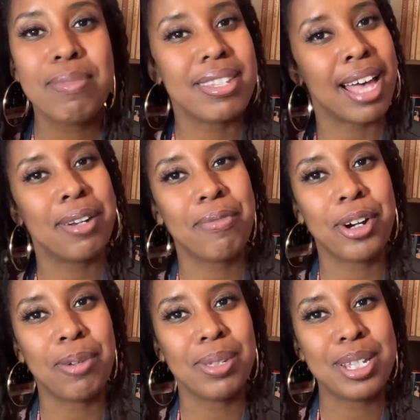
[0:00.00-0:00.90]
Sign up for
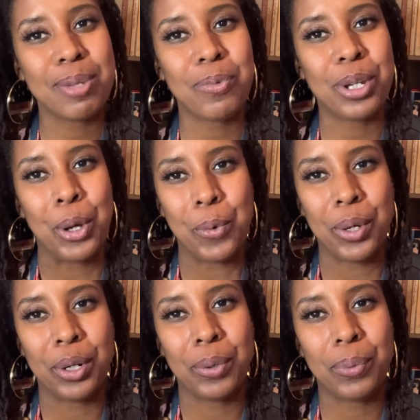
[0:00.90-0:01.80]
Herbalism
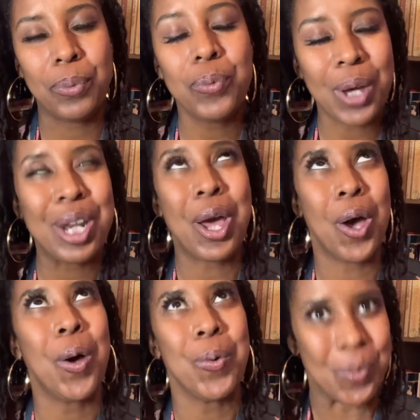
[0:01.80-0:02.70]

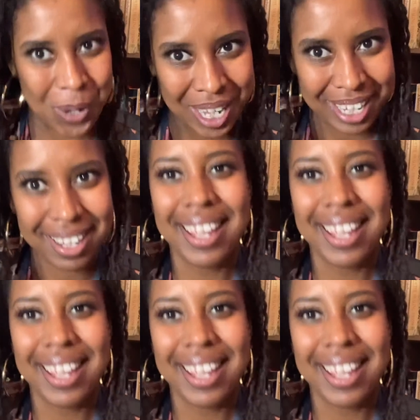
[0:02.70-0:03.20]
101.